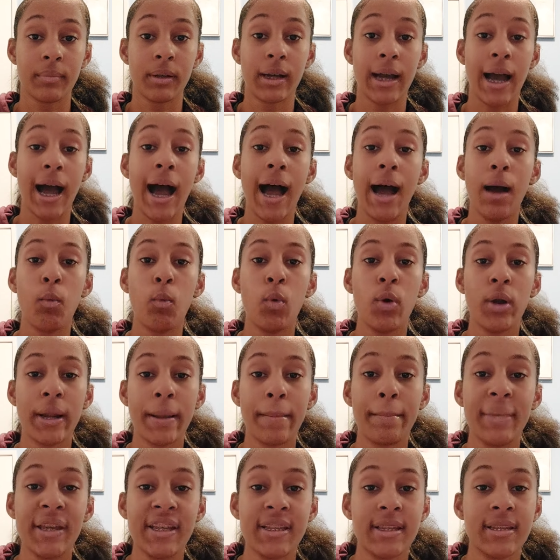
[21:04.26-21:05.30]
god
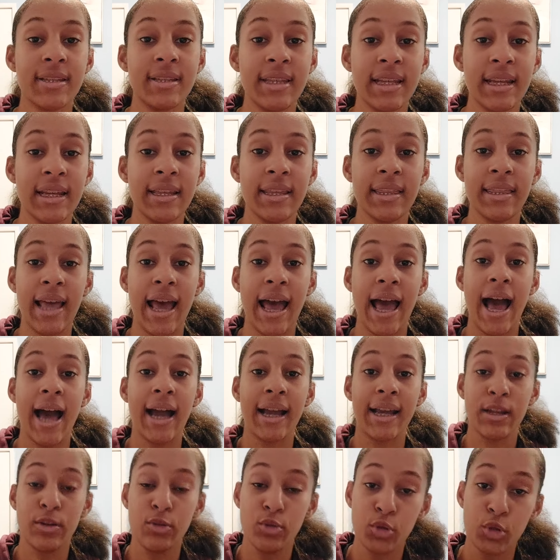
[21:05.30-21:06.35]
wanted me to see that i
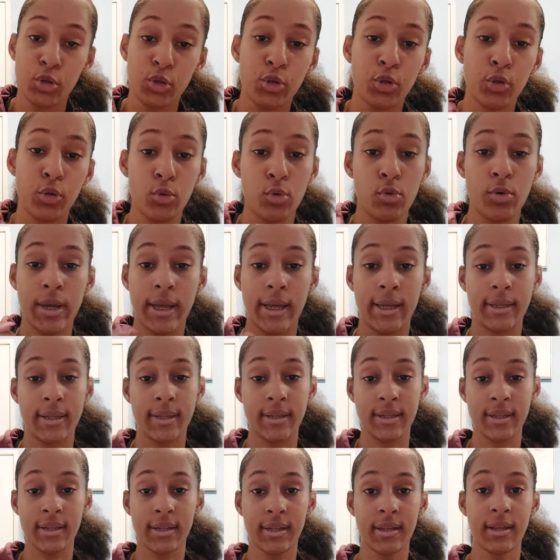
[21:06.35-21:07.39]
can do
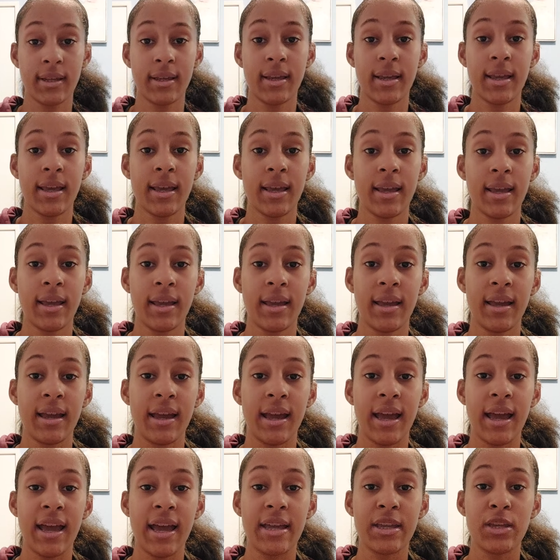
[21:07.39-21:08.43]
it
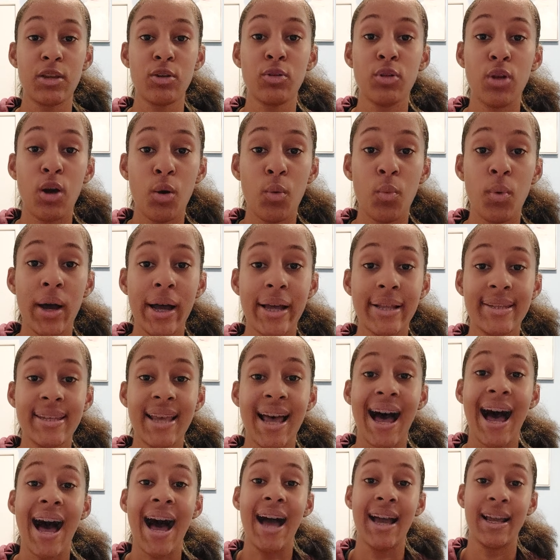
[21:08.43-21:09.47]
and you know what
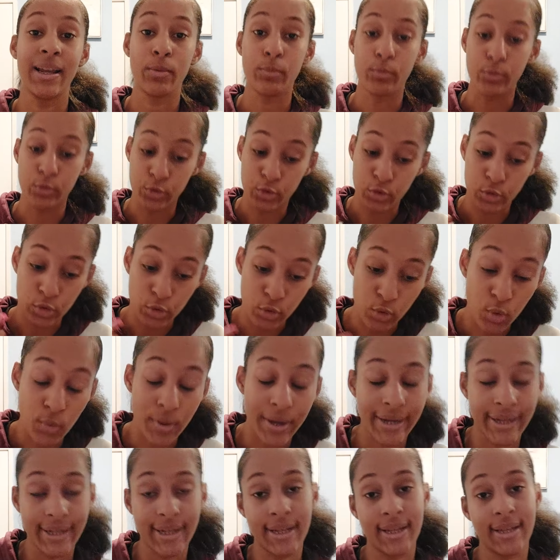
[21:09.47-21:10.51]
i am
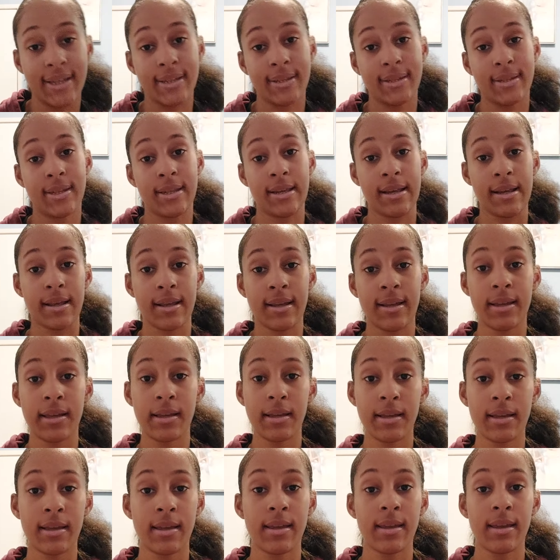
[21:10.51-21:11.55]
doing it
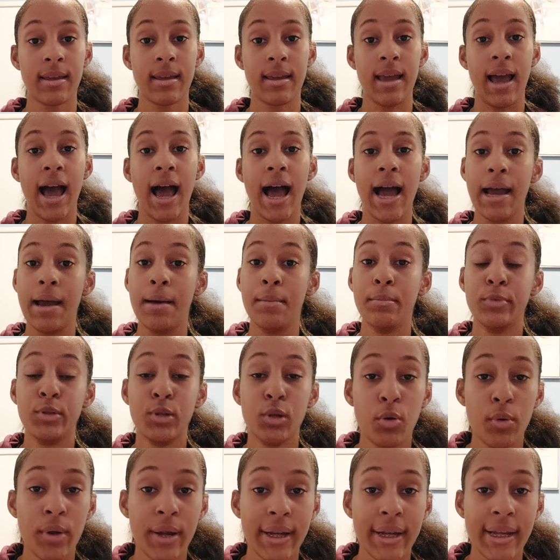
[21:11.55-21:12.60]
i am
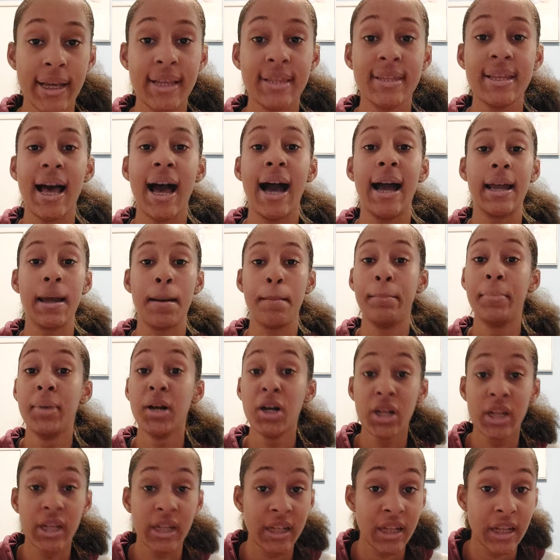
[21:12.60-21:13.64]
doing it i am
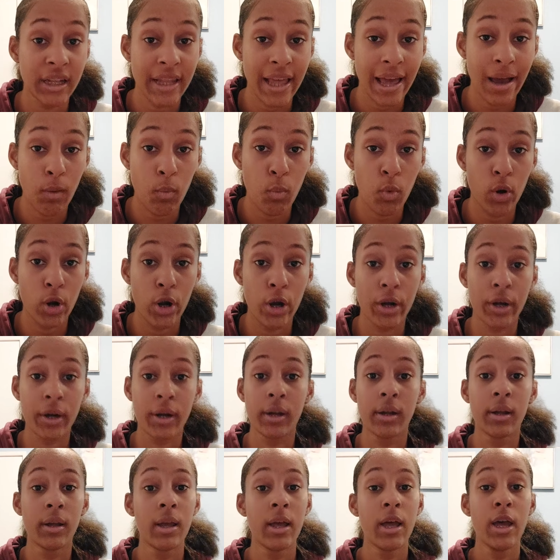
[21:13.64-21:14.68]
putting in that
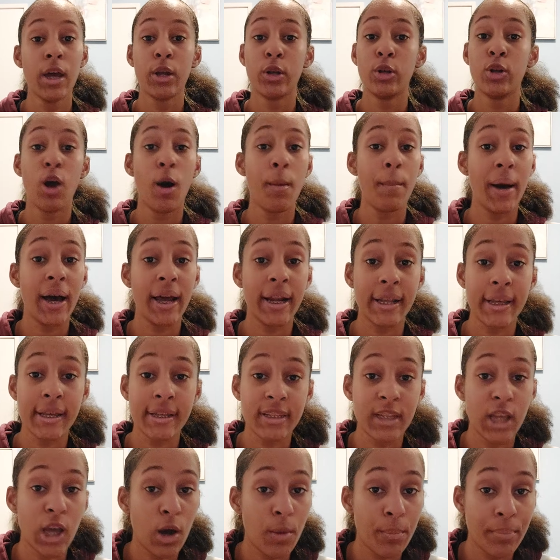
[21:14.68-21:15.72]
work Nobody
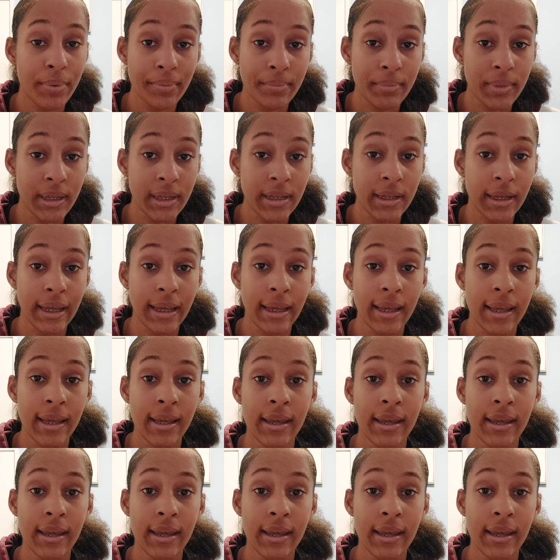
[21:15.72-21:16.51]
is helping me.